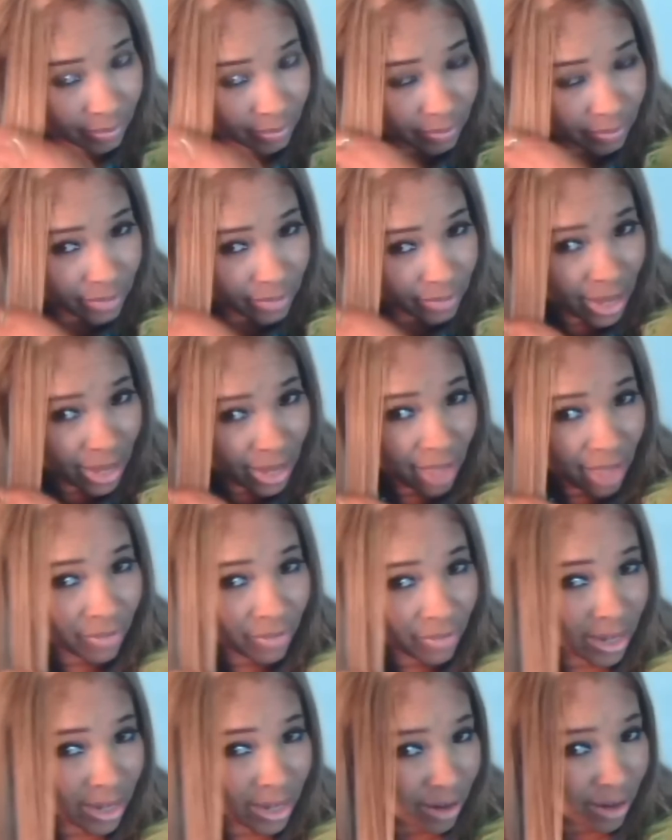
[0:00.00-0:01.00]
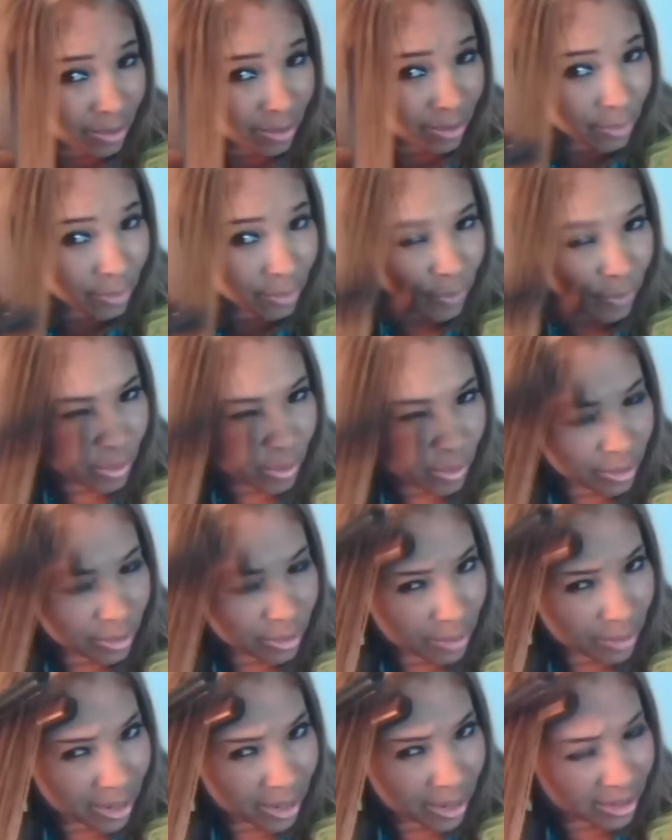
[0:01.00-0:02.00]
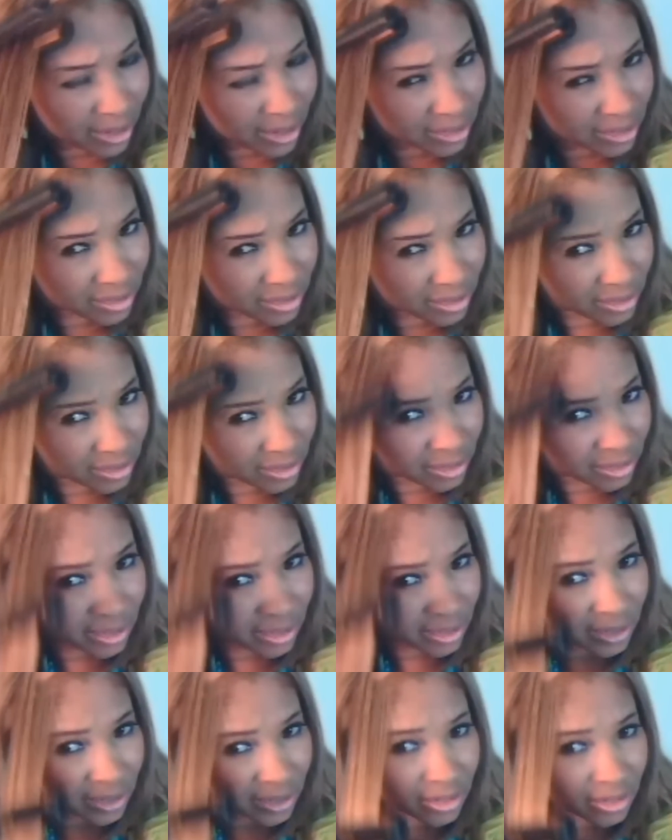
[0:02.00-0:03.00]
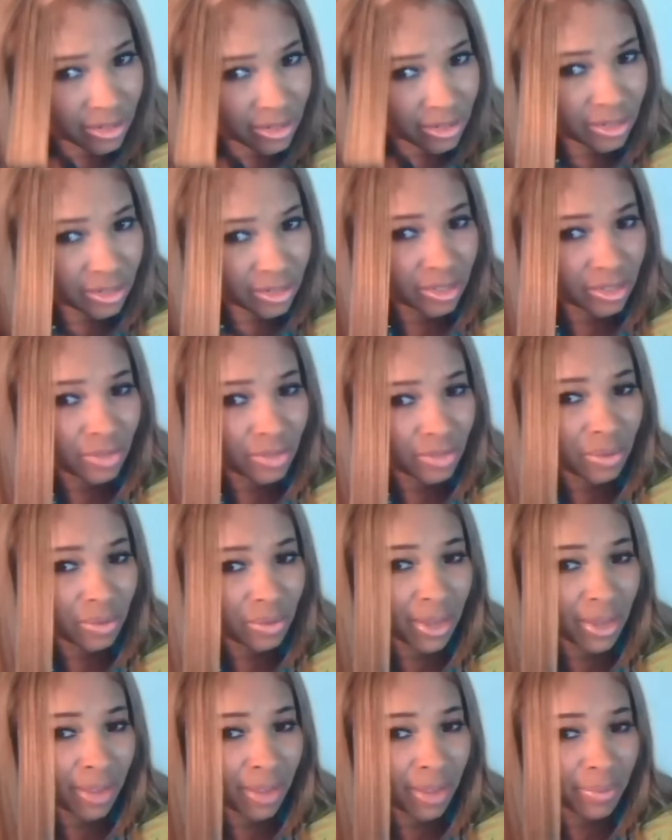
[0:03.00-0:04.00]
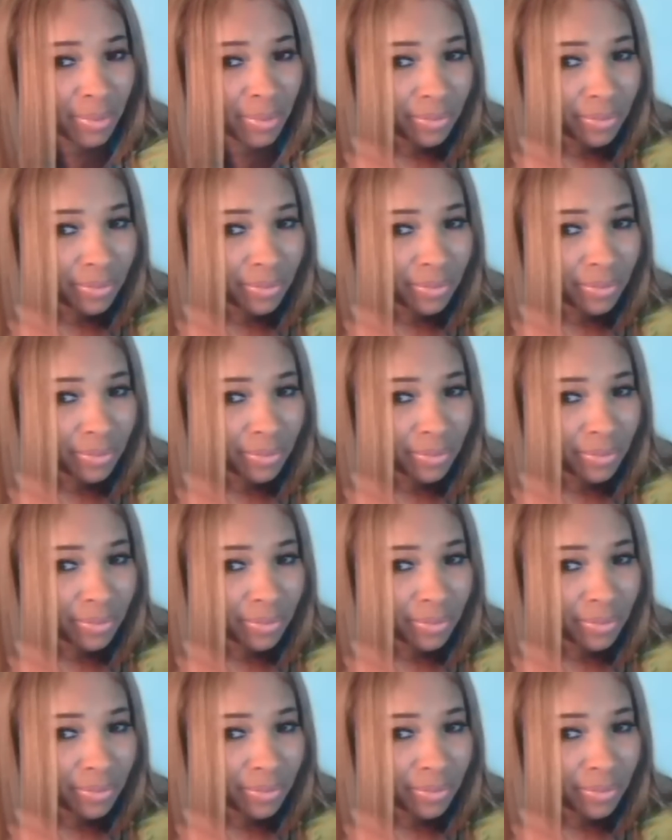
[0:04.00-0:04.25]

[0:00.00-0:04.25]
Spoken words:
And I have flat ironed it before in the past, just to see what would happen.